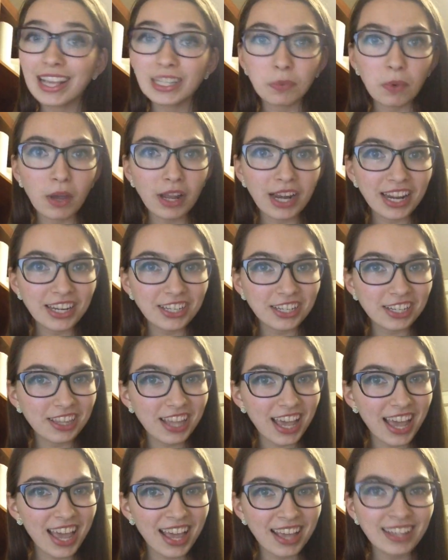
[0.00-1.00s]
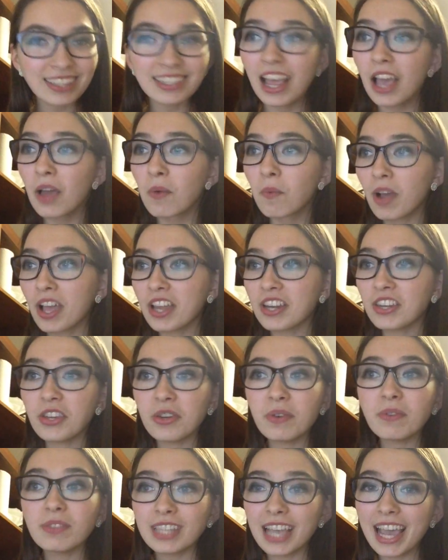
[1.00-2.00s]
is 1H less. When
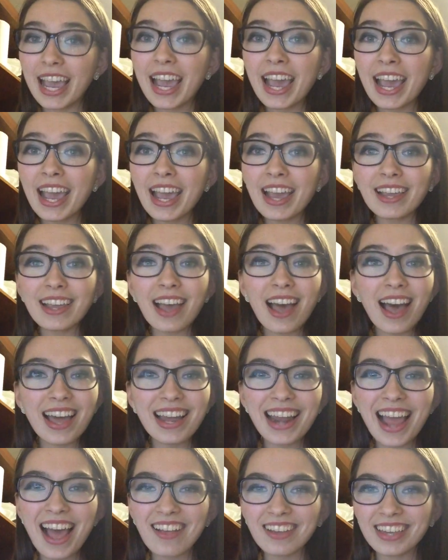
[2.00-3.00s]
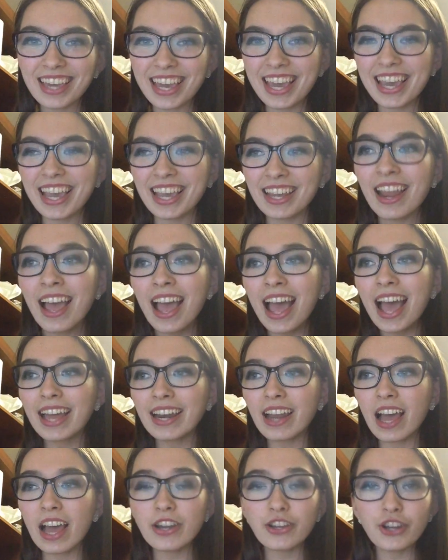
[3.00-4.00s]
you take an alkene
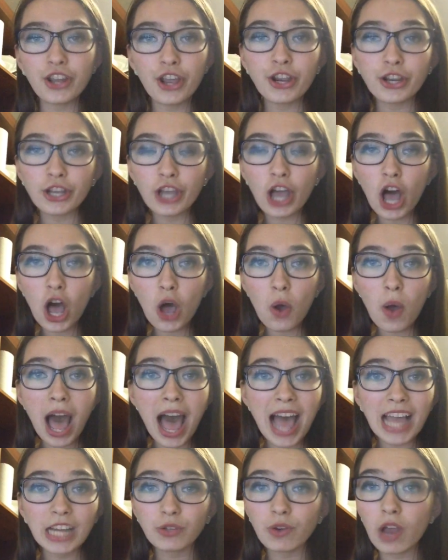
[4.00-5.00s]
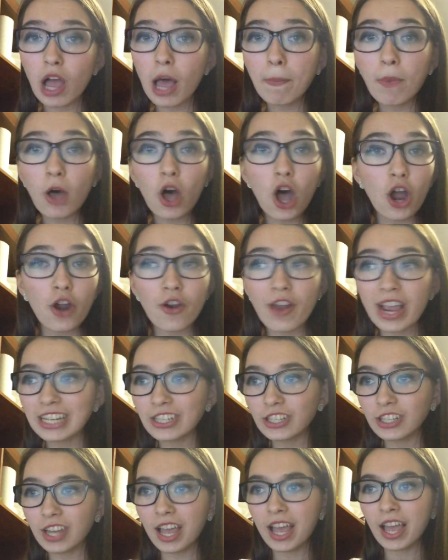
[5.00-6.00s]
and undergo
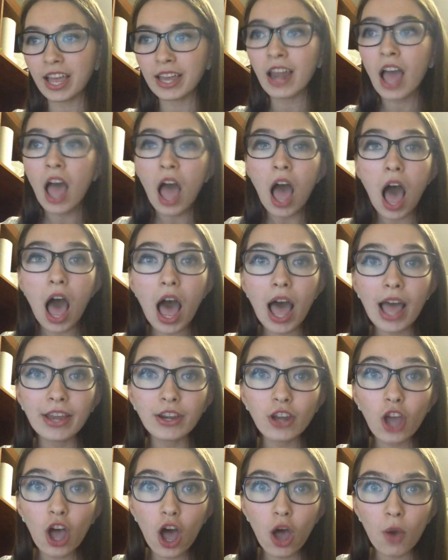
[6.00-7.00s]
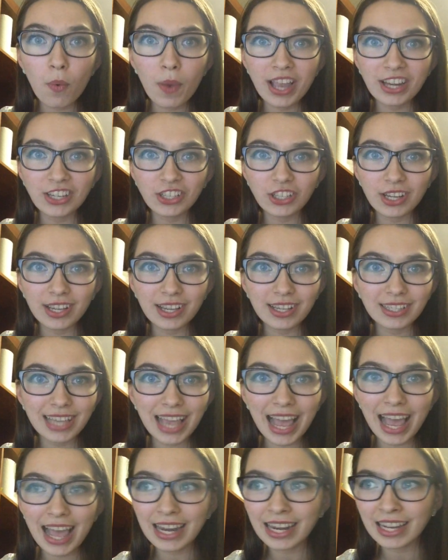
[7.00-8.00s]
hydroboration, an OH is
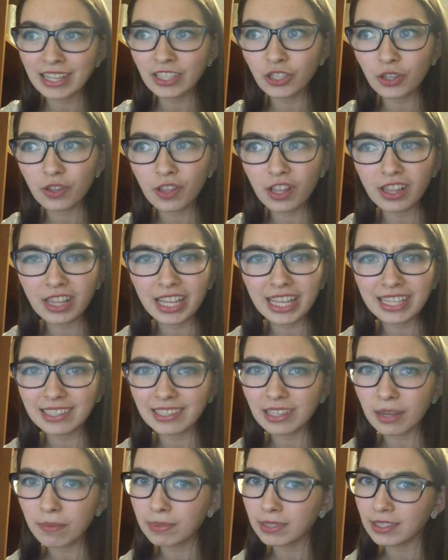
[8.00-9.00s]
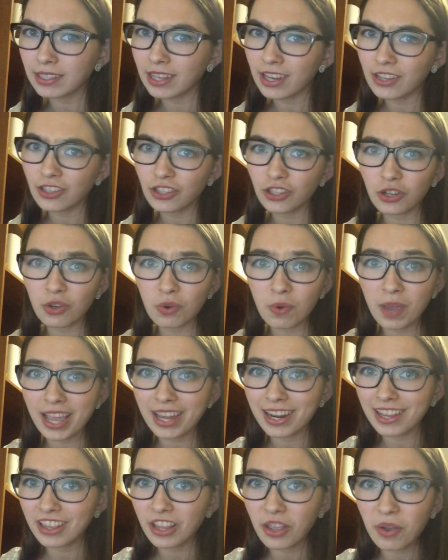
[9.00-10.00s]
added to the least
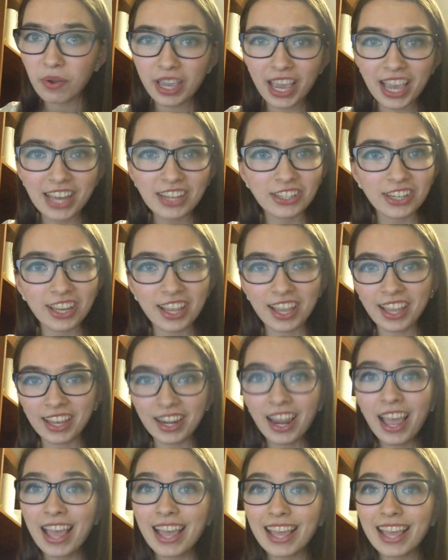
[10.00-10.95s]
substituated location.